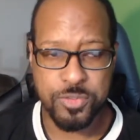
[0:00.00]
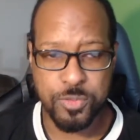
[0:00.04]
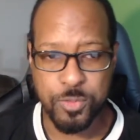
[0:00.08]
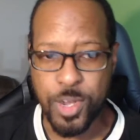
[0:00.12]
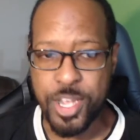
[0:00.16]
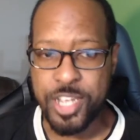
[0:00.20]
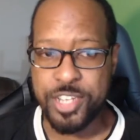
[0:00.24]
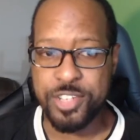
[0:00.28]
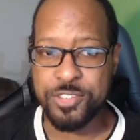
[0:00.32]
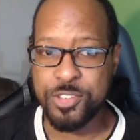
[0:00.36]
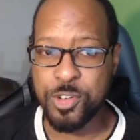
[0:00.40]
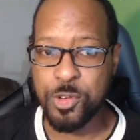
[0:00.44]

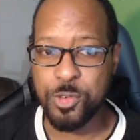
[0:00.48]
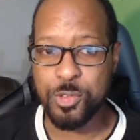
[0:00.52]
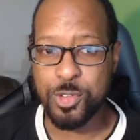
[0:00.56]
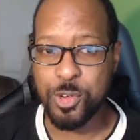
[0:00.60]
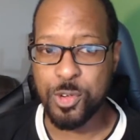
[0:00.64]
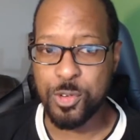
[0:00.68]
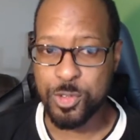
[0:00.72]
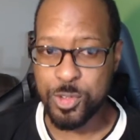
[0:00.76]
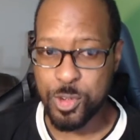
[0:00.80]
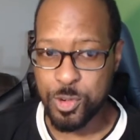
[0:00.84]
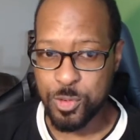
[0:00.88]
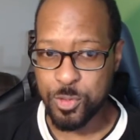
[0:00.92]
Wait, no, no,
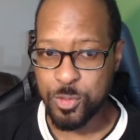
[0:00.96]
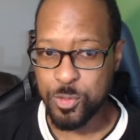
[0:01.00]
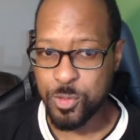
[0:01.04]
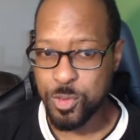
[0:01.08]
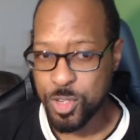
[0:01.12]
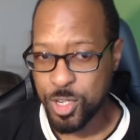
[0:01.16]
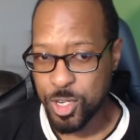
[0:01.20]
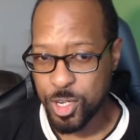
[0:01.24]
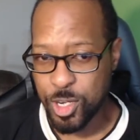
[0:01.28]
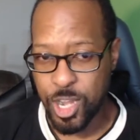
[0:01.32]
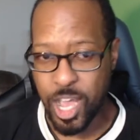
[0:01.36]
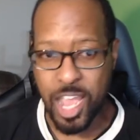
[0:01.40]

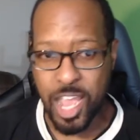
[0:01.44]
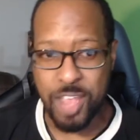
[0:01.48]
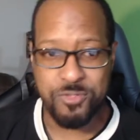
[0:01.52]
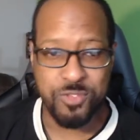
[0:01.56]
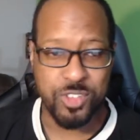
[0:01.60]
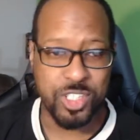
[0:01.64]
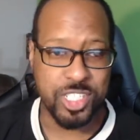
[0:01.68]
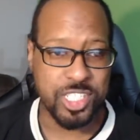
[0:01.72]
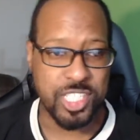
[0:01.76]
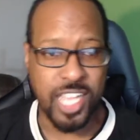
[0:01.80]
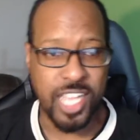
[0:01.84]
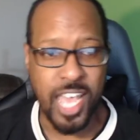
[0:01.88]
no. Life
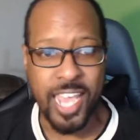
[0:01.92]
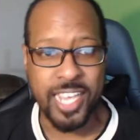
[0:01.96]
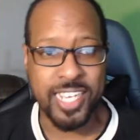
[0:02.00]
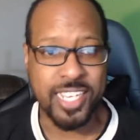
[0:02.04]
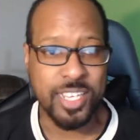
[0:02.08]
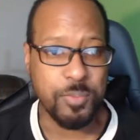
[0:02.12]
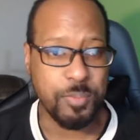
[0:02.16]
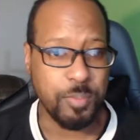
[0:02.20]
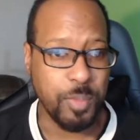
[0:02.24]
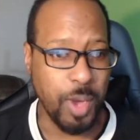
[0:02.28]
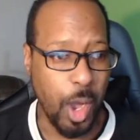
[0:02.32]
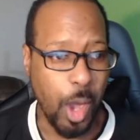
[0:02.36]
is like a
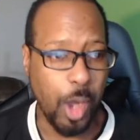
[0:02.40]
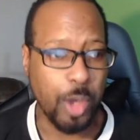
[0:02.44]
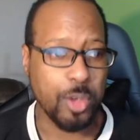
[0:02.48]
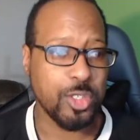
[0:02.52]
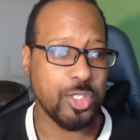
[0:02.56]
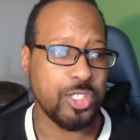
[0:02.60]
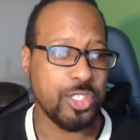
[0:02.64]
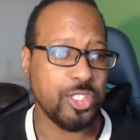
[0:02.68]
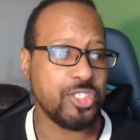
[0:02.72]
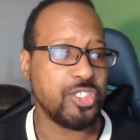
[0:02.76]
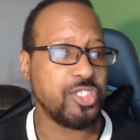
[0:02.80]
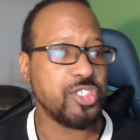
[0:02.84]
box
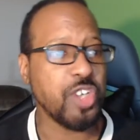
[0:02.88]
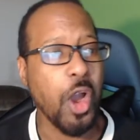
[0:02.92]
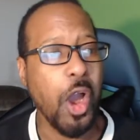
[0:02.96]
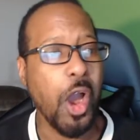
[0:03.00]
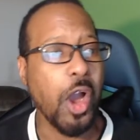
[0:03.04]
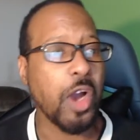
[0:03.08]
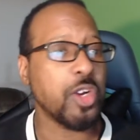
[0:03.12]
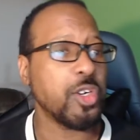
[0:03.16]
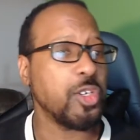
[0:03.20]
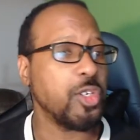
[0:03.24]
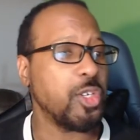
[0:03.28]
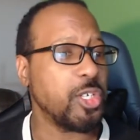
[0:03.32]
of
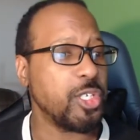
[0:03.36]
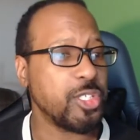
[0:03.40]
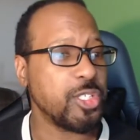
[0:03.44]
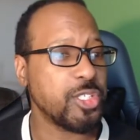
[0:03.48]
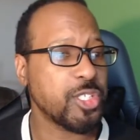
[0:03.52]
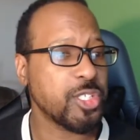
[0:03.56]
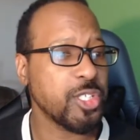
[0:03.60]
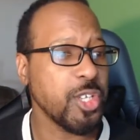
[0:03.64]
chocolates